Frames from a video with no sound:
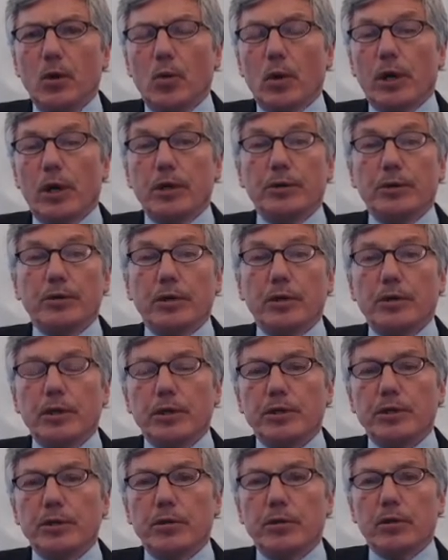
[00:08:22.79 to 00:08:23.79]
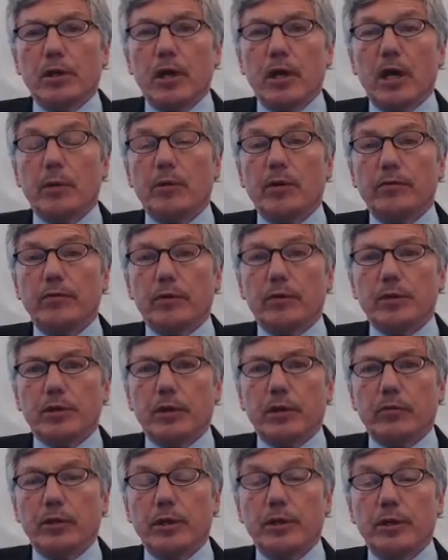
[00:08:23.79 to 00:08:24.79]
where I used to teach neuroanatomy for
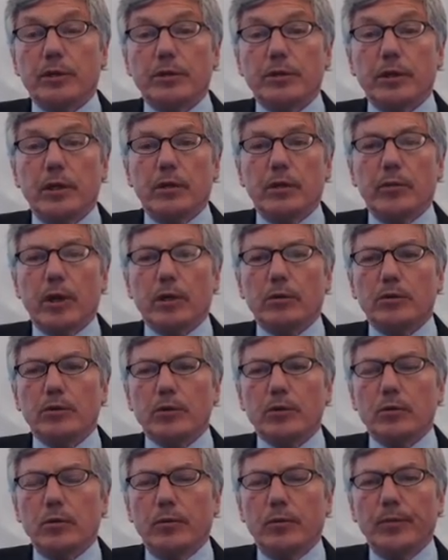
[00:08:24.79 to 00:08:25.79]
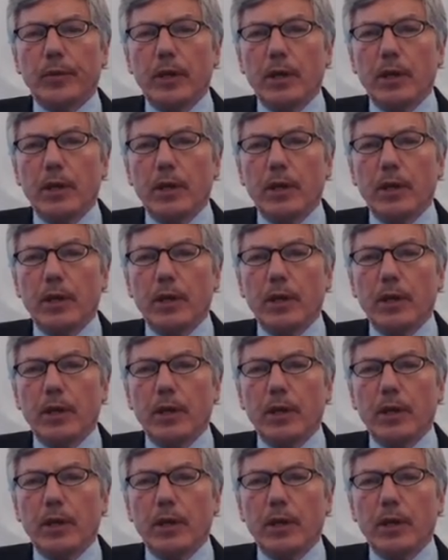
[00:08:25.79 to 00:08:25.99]
several years in the medical school.